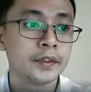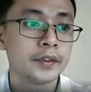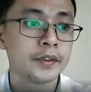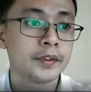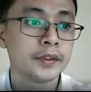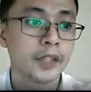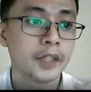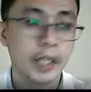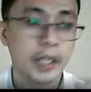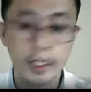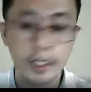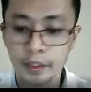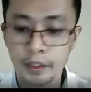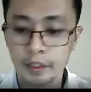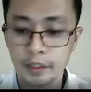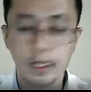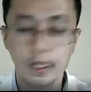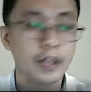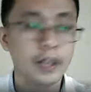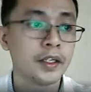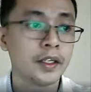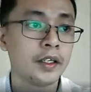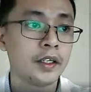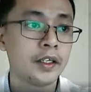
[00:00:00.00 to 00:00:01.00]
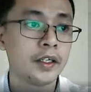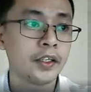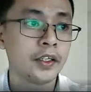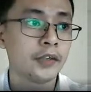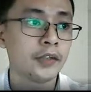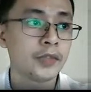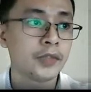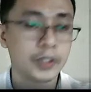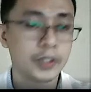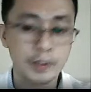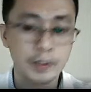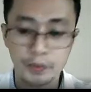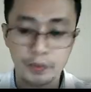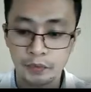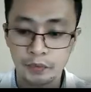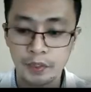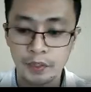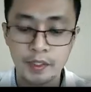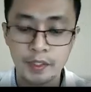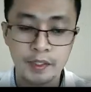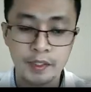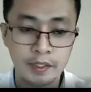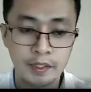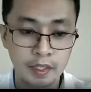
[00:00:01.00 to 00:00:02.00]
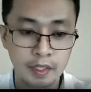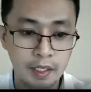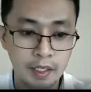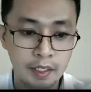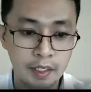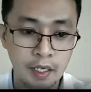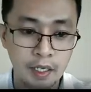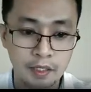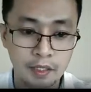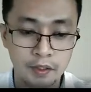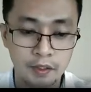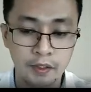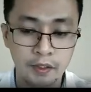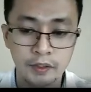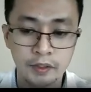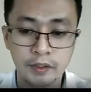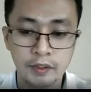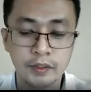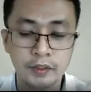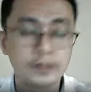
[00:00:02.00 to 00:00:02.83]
Again, here are the learning objectives for this lesson.